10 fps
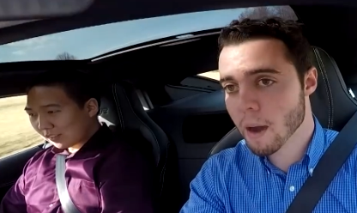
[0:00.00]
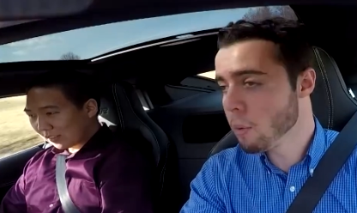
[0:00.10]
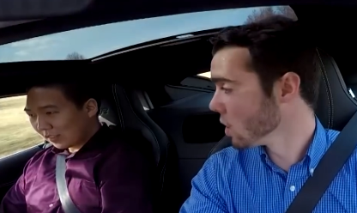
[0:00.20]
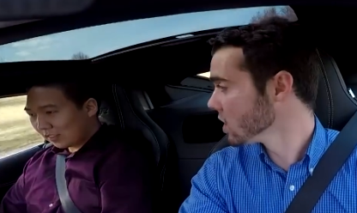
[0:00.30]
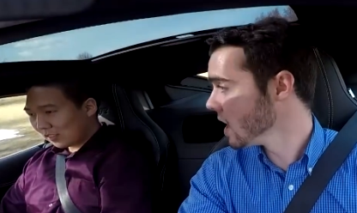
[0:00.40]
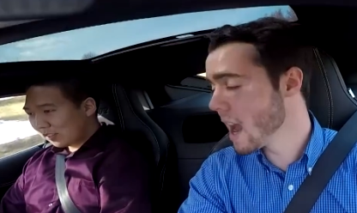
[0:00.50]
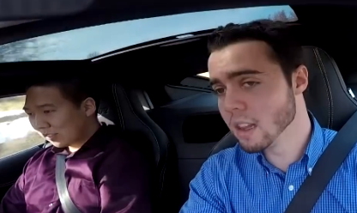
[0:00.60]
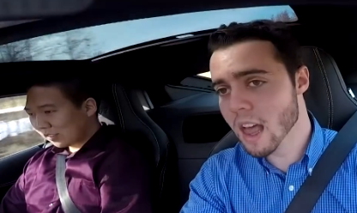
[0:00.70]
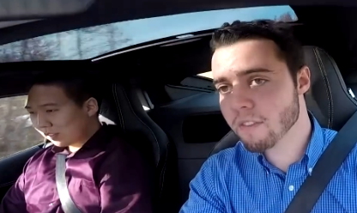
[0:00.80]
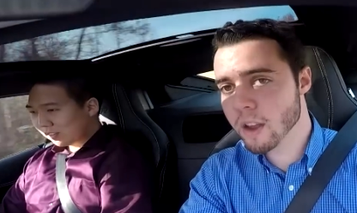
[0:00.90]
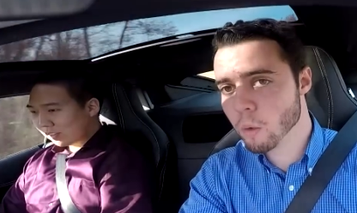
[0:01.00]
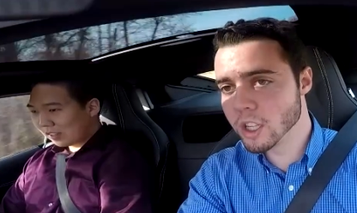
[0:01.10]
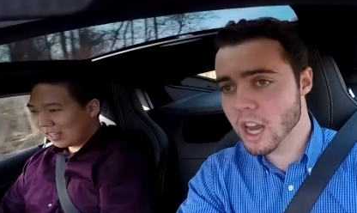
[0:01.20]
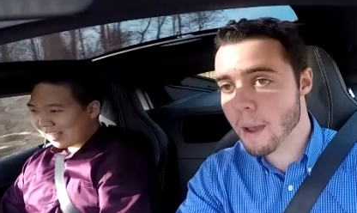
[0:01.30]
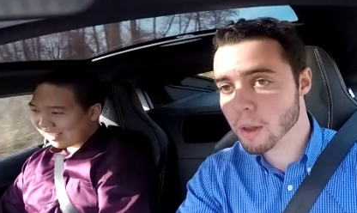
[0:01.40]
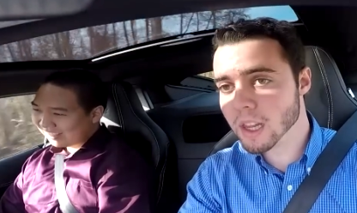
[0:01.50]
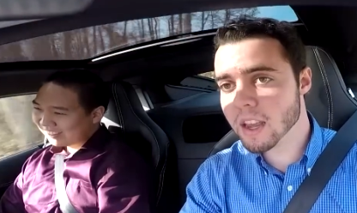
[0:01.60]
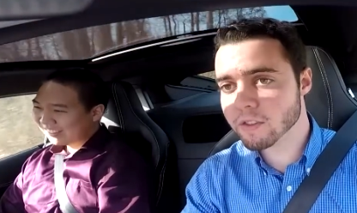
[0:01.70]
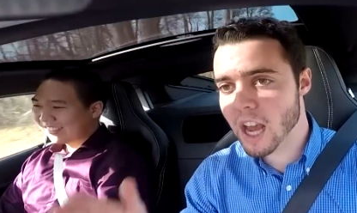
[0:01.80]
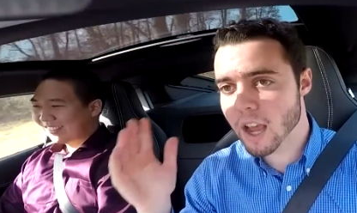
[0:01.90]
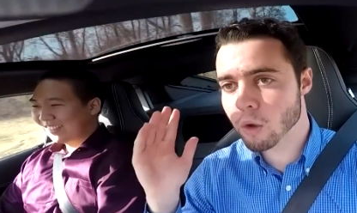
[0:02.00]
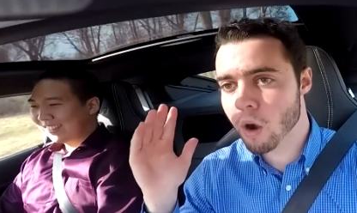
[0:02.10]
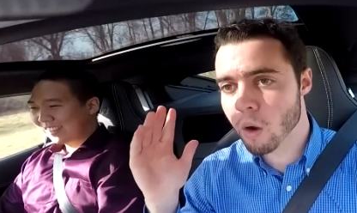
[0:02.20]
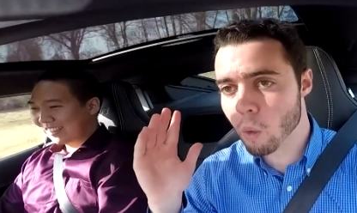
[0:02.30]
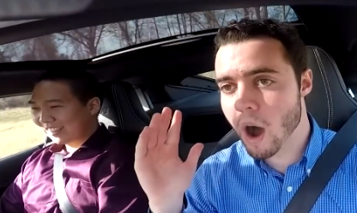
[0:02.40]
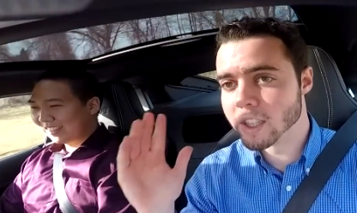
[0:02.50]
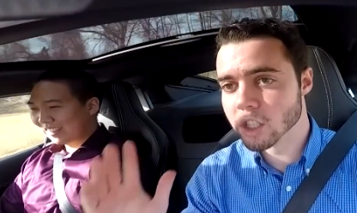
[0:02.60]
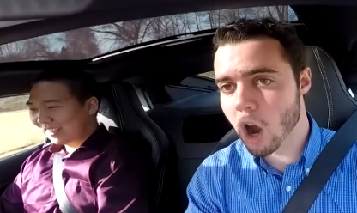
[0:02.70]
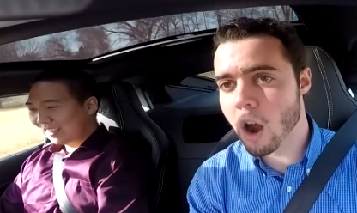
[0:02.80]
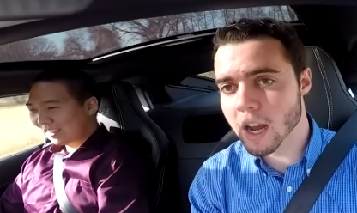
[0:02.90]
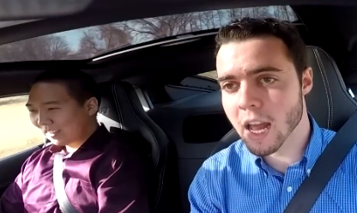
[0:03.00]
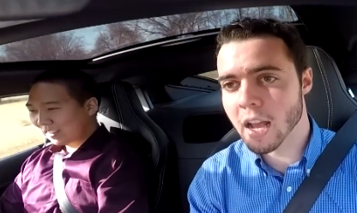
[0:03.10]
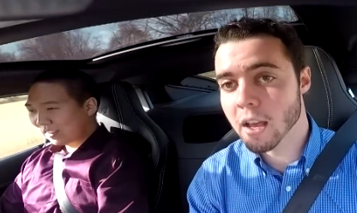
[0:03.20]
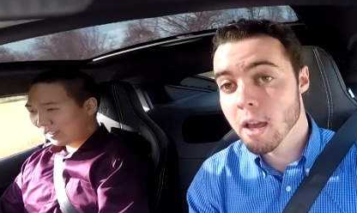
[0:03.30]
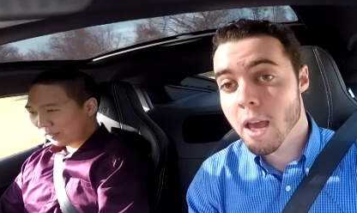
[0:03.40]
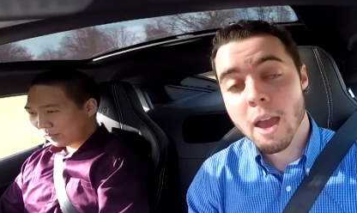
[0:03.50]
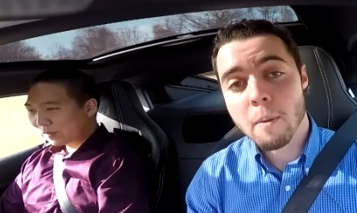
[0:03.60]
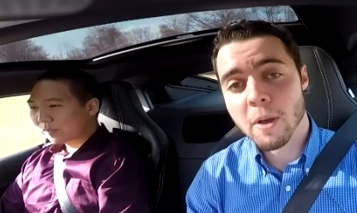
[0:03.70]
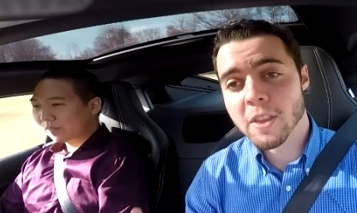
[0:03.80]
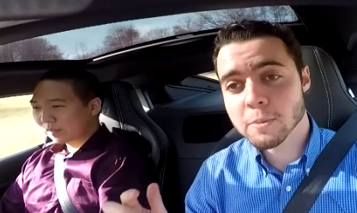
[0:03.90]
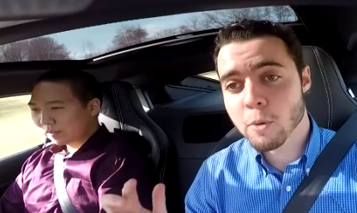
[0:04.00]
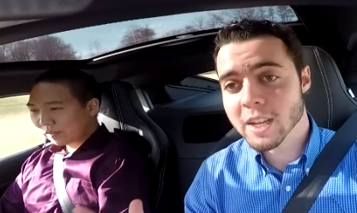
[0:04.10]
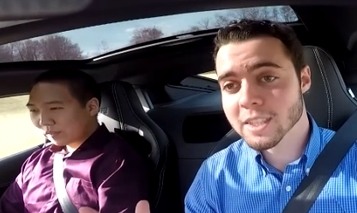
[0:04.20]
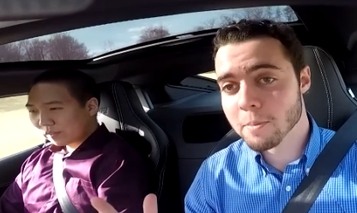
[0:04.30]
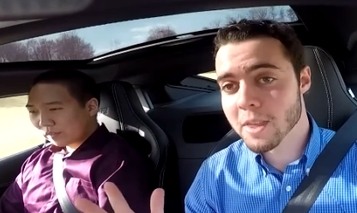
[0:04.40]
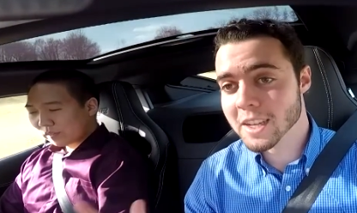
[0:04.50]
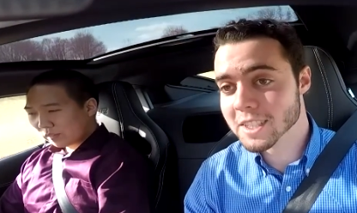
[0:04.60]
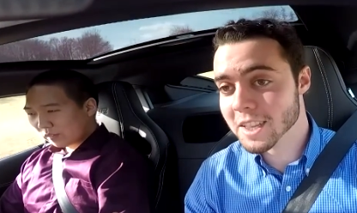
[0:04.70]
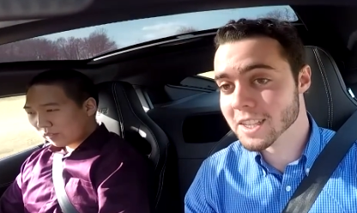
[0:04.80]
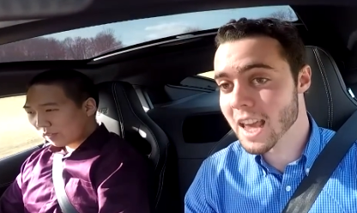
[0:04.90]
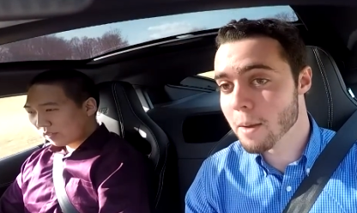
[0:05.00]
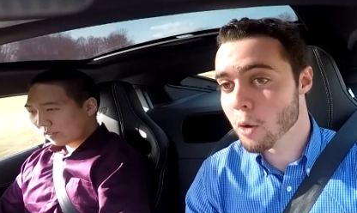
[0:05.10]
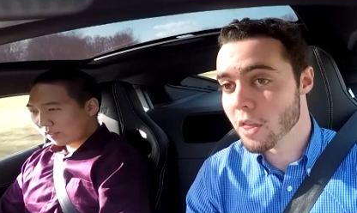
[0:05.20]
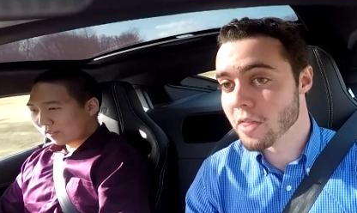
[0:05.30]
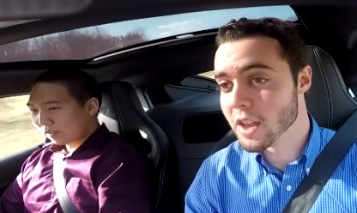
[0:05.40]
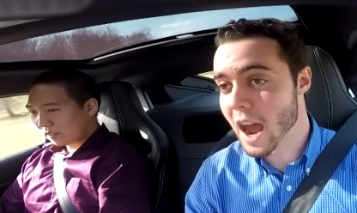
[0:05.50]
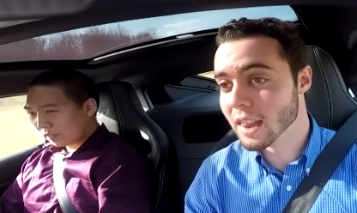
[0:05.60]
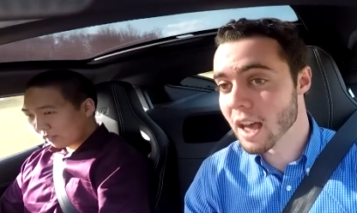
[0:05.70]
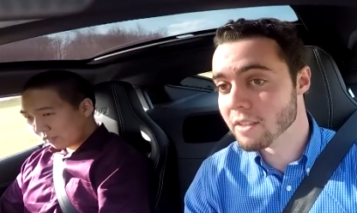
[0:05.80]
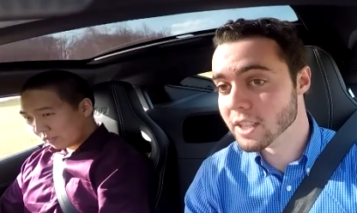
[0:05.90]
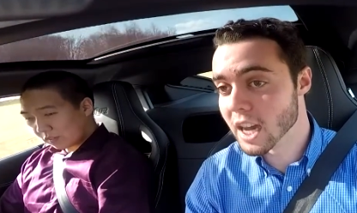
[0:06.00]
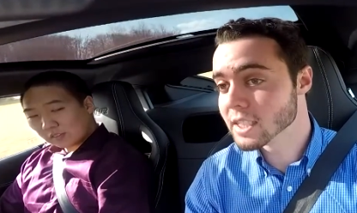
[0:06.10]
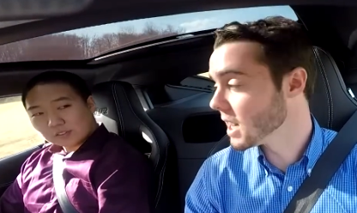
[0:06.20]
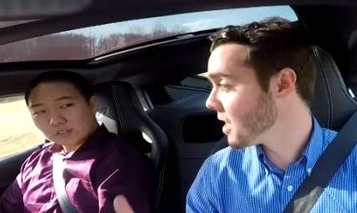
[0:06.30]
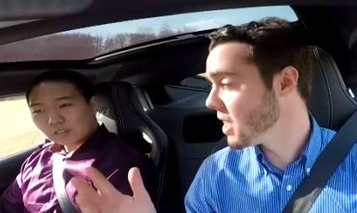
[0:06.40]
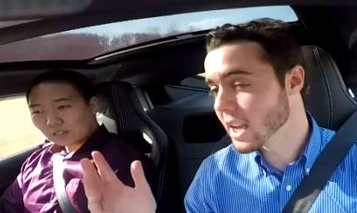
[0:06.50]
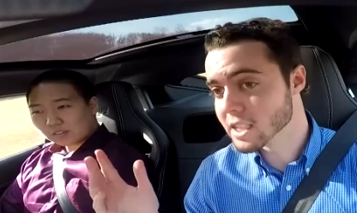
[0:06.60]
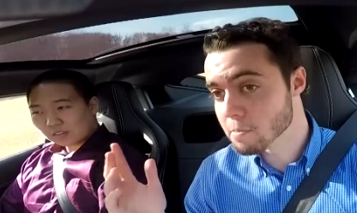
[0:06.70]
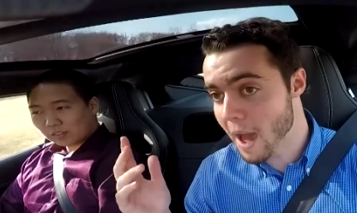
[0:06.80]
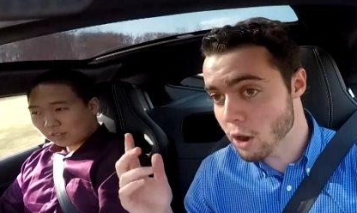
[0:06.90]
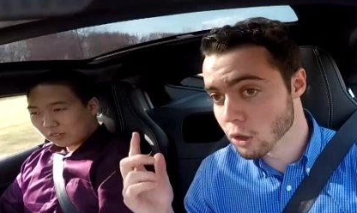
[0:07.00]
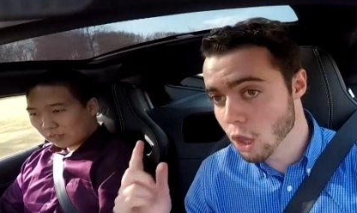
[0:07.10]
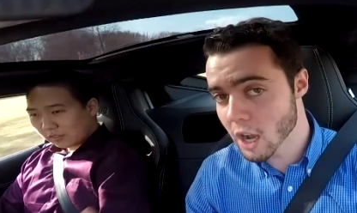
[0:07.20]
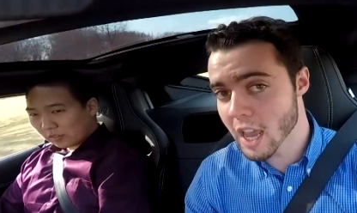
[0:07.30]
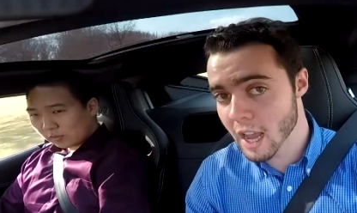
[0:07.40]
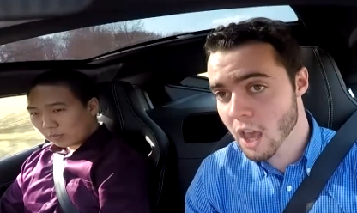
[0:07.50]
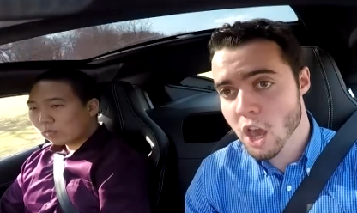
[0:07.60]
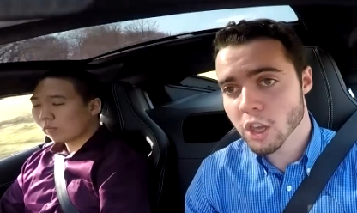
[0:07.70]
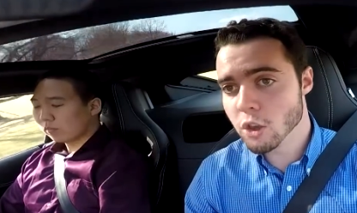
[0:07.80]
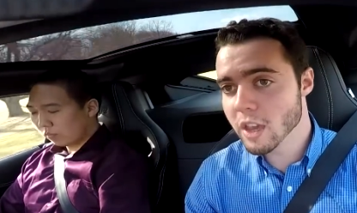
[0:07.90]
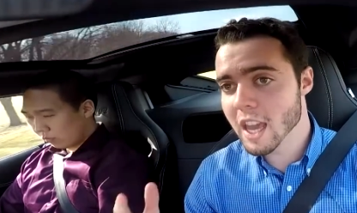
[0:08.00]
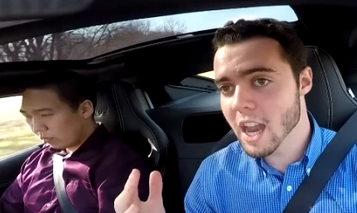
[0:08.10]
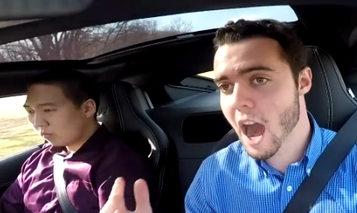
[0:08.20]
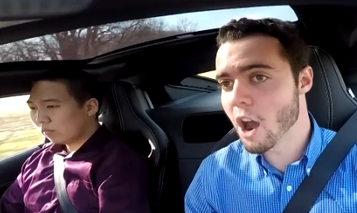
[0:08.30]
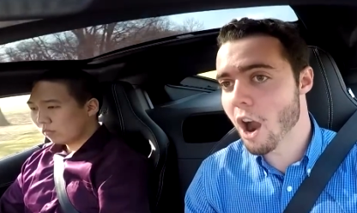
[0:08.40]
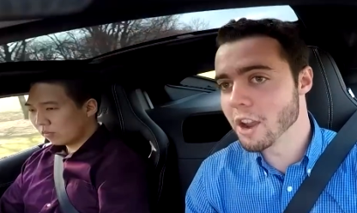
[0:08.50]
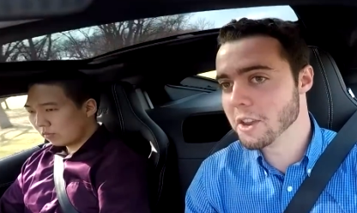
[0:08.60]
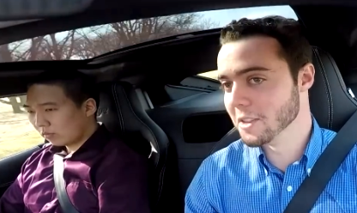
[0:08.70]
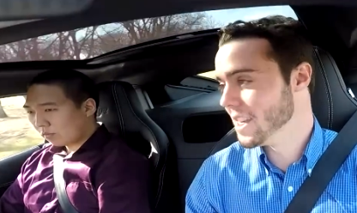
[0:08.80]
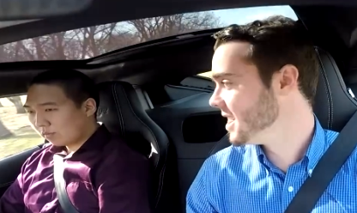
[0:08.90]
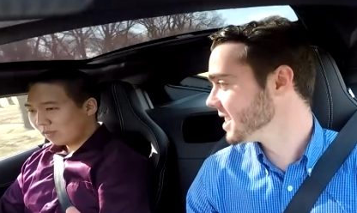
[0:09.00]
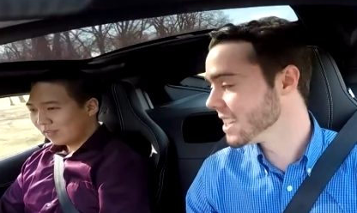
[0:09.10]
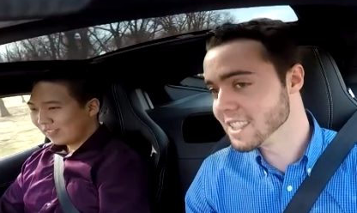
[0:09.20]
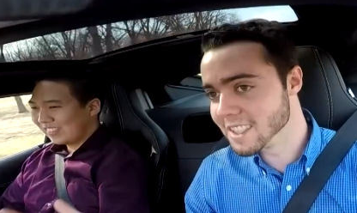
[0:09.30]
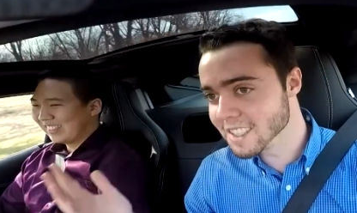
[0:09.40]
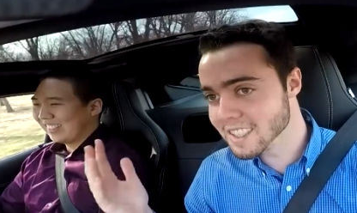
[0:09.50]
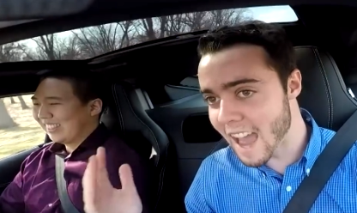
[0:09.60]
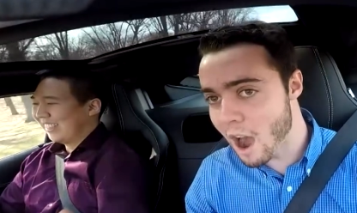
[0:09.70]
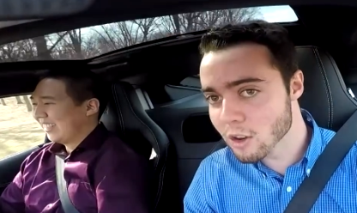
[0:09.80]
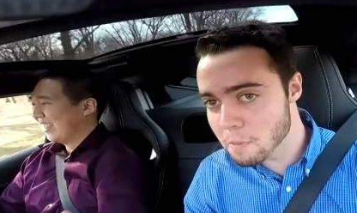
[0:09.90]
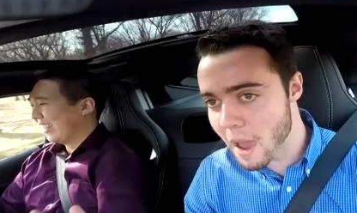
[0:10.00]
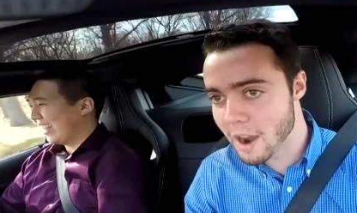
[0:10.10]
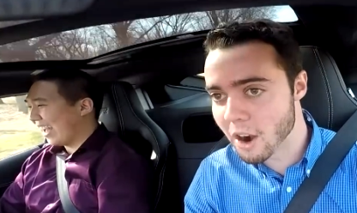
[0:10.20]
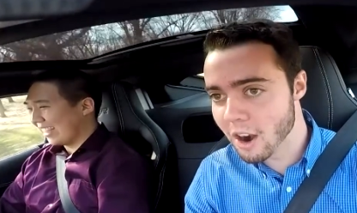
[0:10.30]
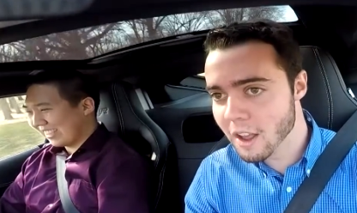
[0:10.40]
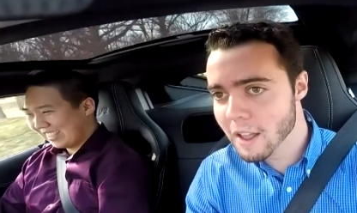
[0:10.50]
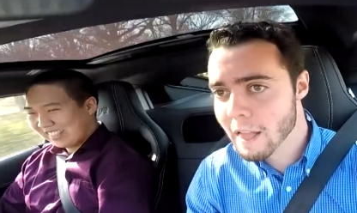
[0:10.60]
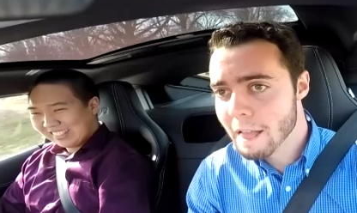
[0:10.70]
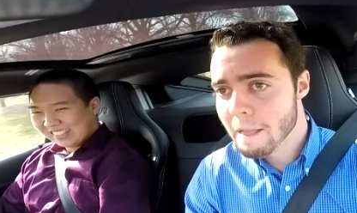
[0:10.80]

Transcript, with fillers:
Speaker 1: a Porsche 911, which I believe Jaguar was targeting. But this brings some things to the table that the 911 doesn't. I think it's better looking. Mm-hmm. You cannot argue that this doesn't sound better. Yes.